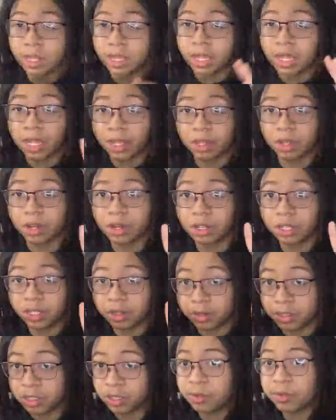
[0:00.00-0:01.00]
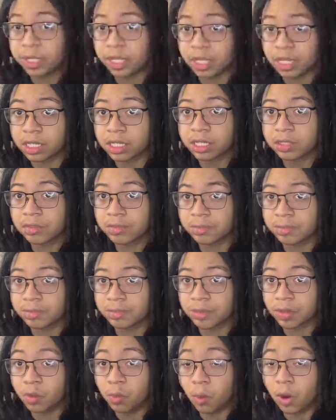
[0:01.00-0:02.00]
either there's 2 things.
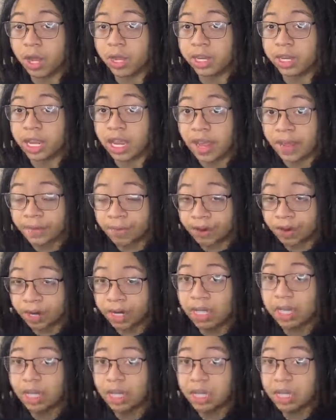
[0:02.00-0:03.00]
One, if you're getting in a